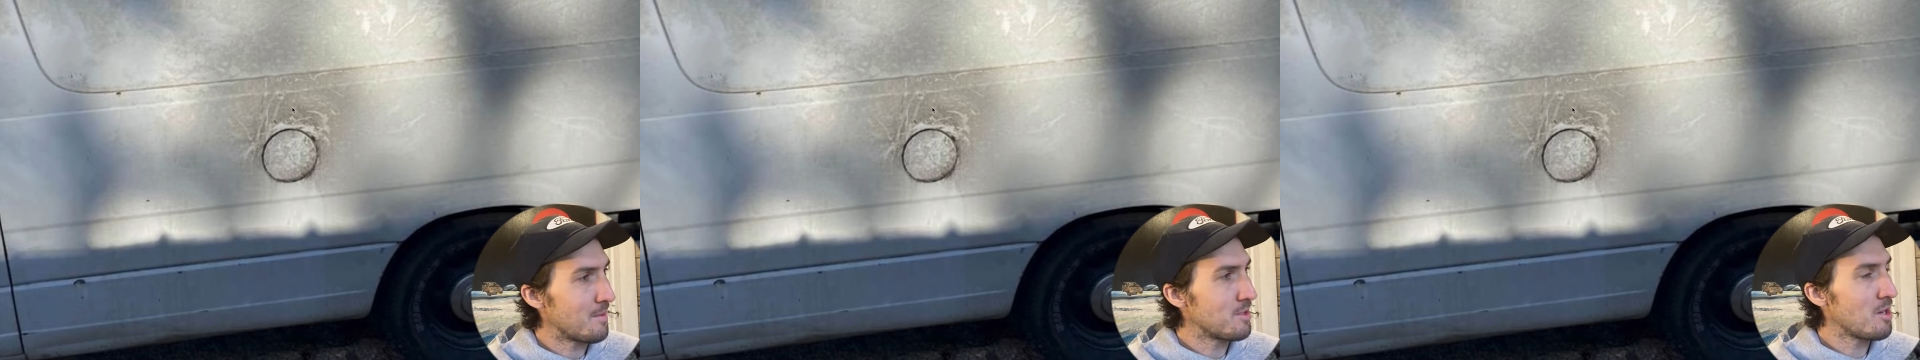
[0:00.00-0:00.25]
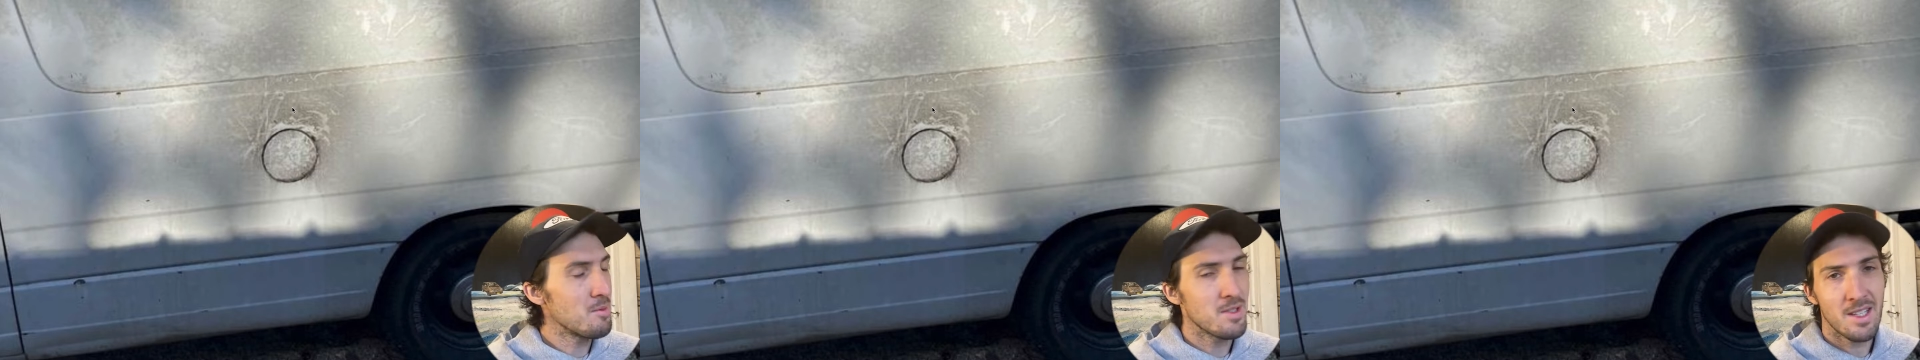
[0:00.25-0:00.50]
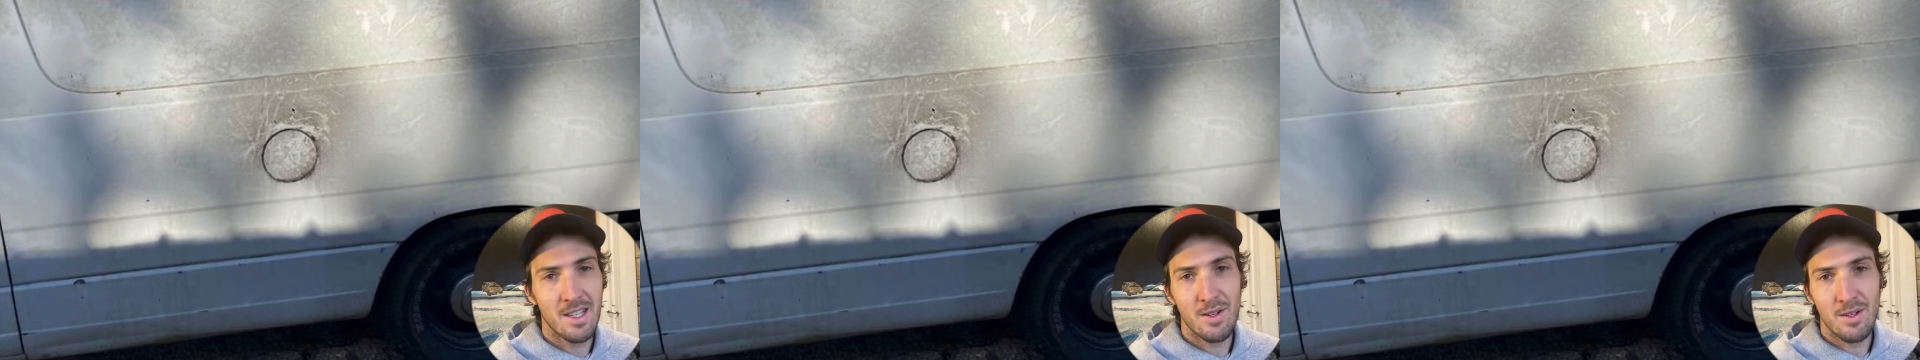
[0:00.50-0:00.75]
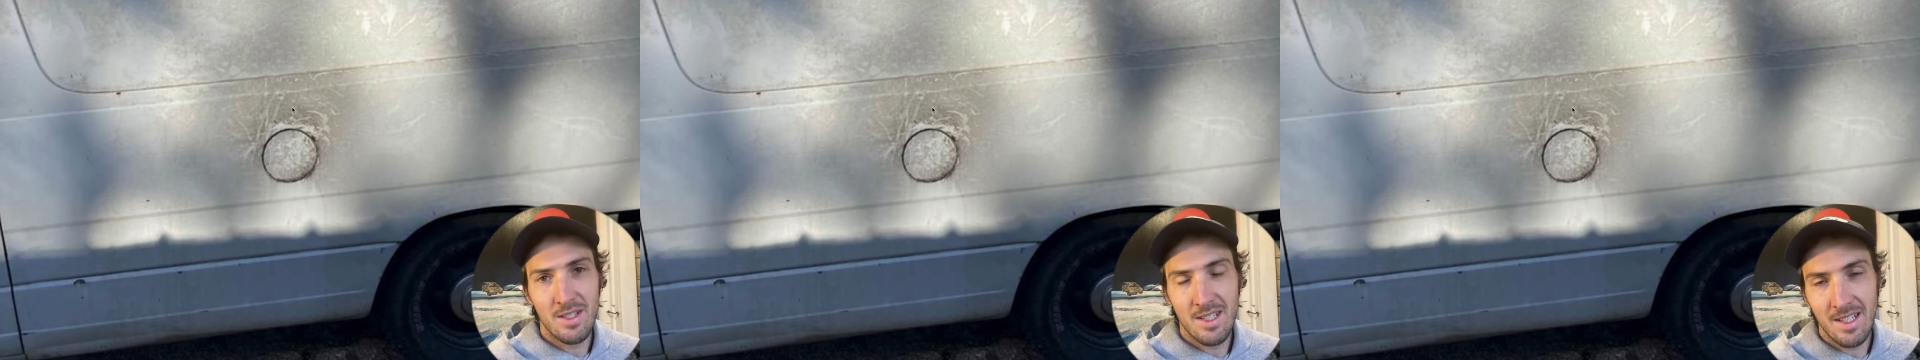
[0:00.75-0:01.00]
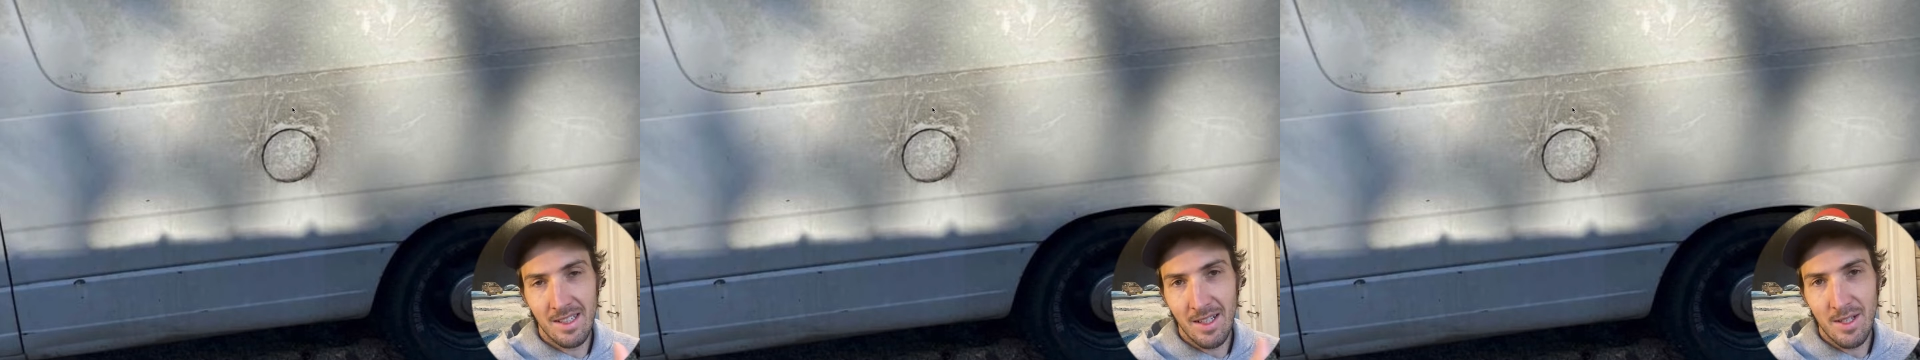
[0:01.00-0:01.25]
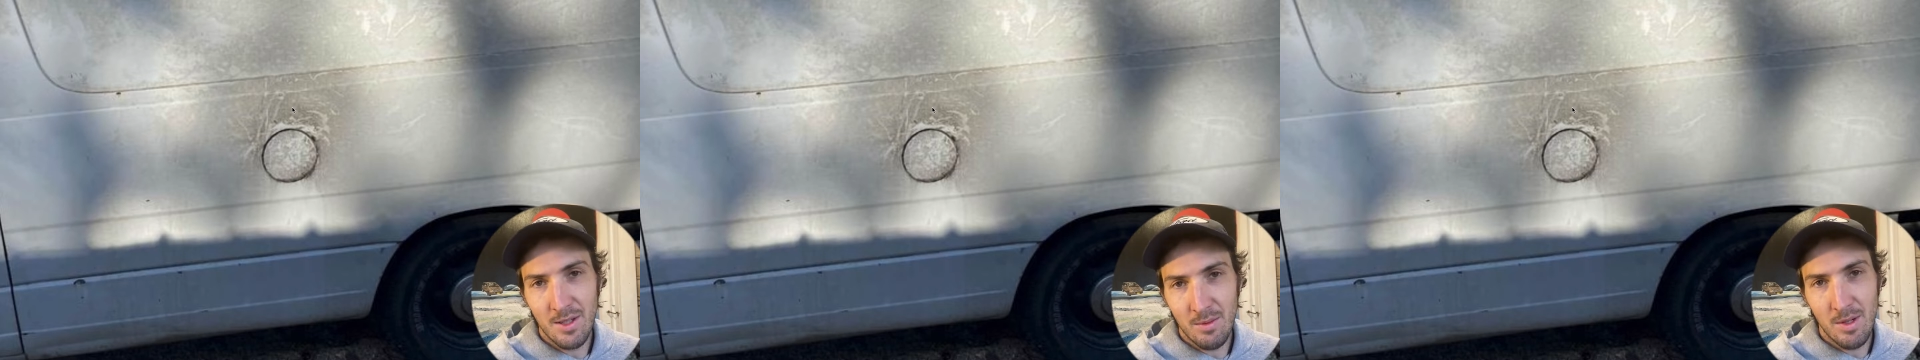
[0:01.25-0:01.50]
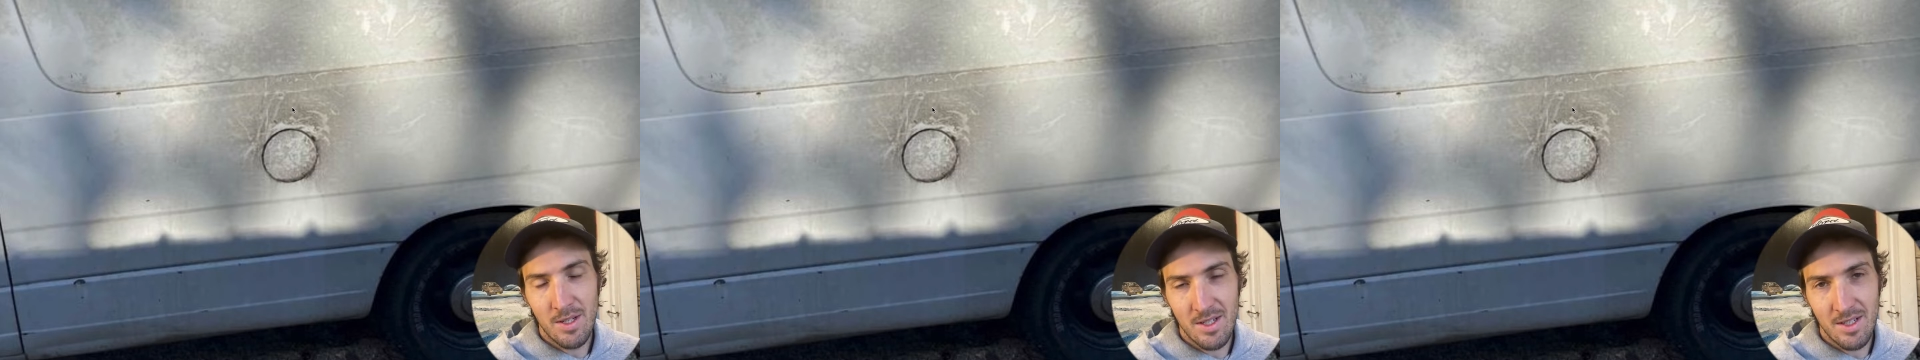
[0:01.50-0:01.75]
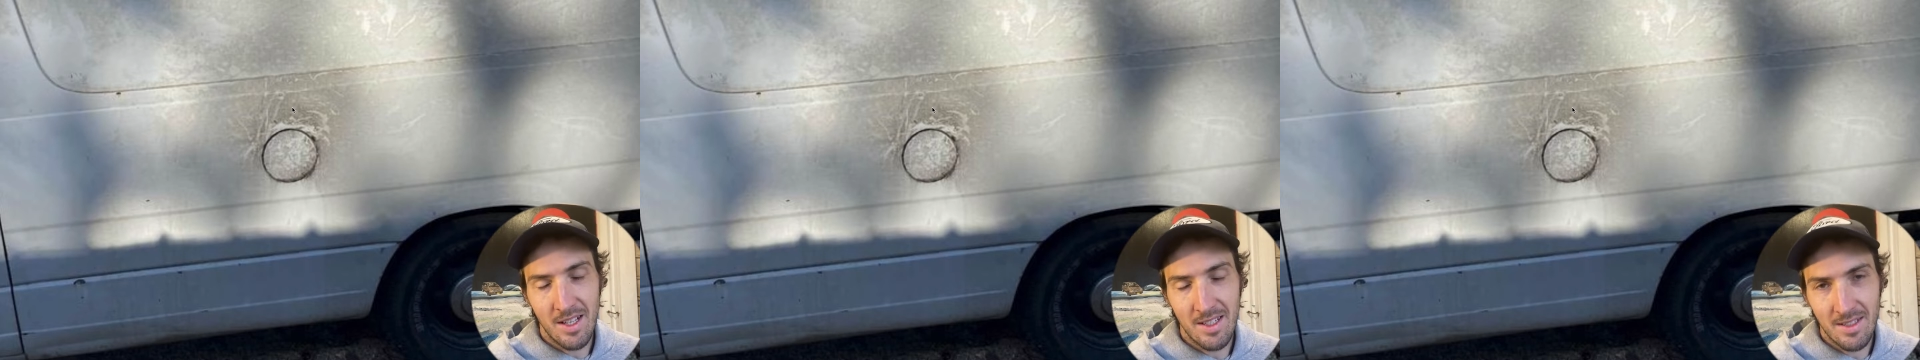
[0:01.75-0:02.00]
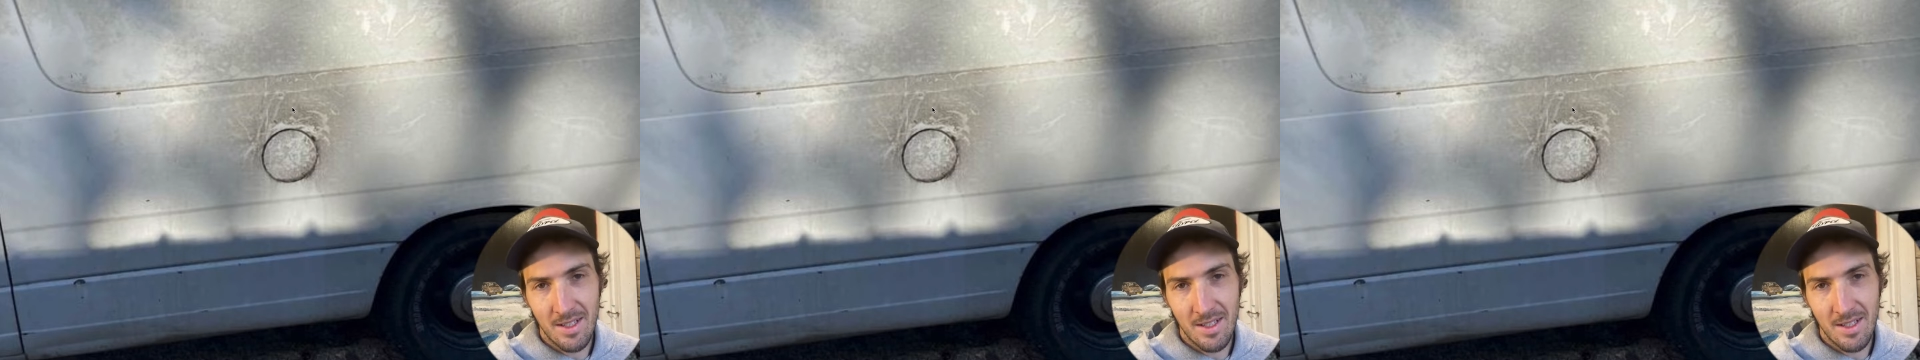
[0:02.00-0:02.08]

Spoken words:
It's almost like, you see a light switch that